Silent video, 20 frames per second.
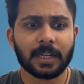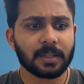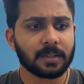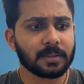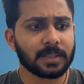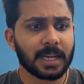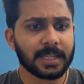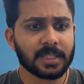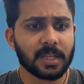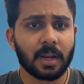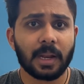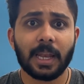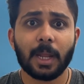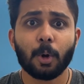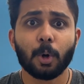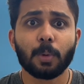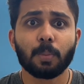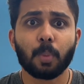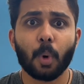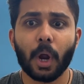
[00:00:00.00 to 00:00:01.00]
That's a really
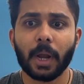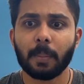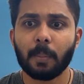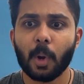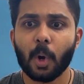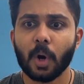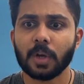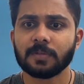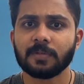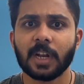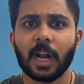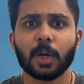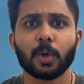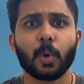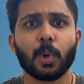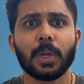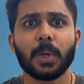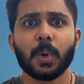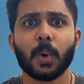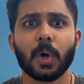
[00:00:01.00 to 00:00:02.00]
good point, because Virat
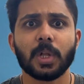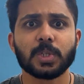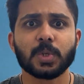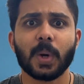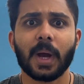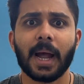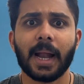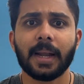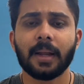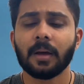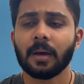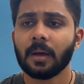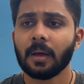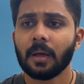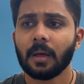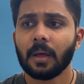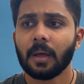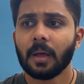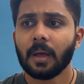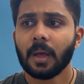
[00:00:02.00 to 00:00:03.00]
Kohli also had
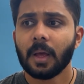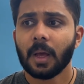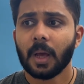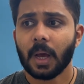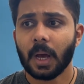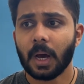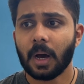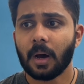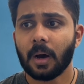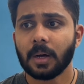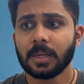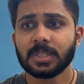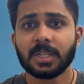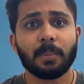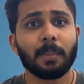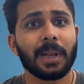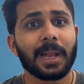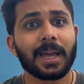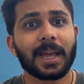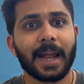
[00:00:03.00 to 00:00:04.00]

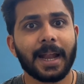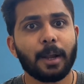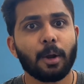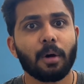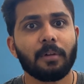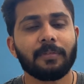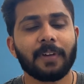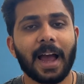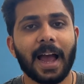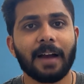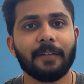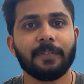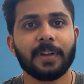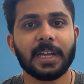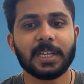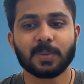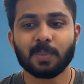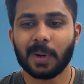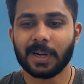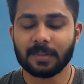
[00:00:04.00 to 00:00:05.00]
similar kind of
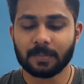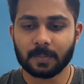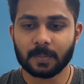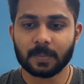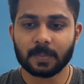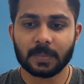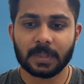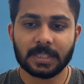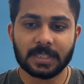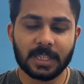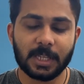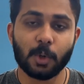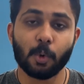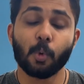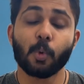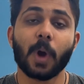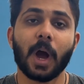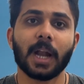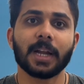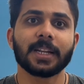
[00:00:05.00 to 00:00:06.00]
average. But see,
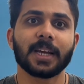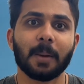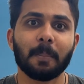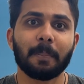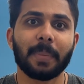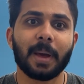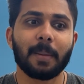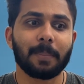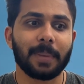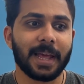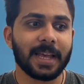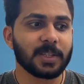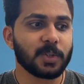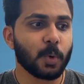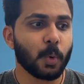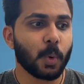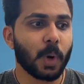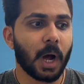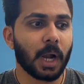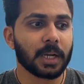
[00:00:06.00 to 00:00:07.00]
you can't compare players,
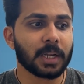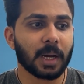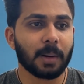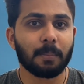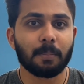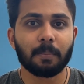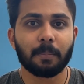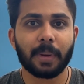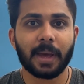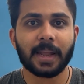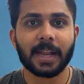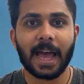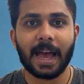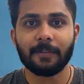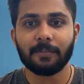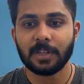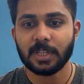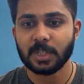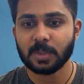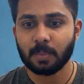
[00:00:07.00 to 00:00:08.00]
you can't compare
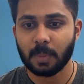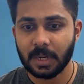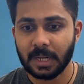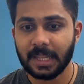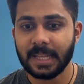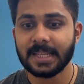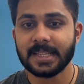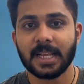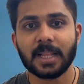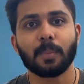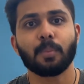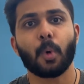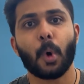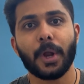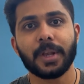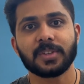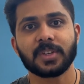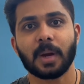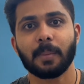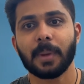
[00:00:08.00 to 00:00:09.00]
averages, but these are the
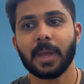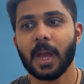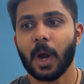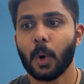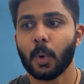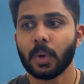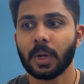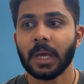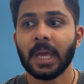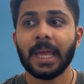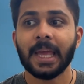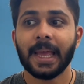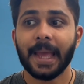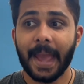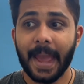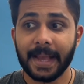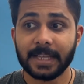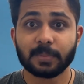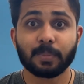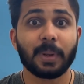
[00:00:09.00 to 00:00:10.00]
points coming out,
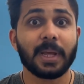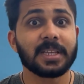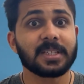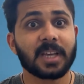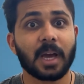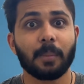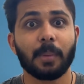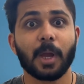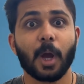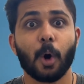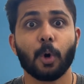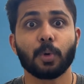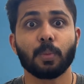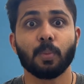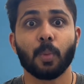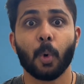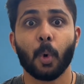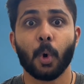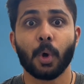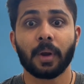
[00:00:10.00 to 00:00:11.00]
ex-players coming out
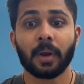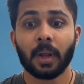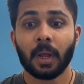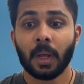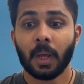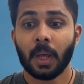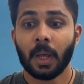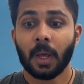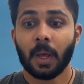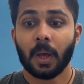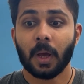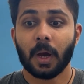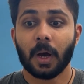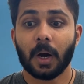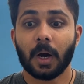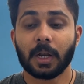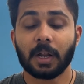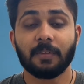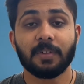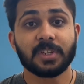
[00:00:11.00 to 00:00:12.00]
more.
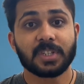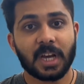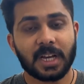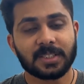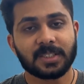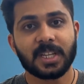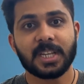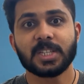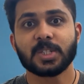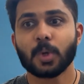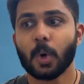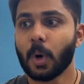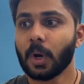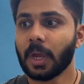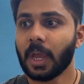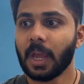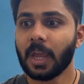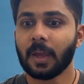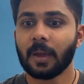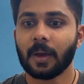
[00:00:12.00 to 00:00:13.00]
Ravi Shastri is
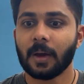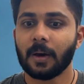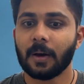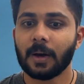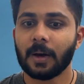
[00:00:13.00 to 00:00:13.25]
talking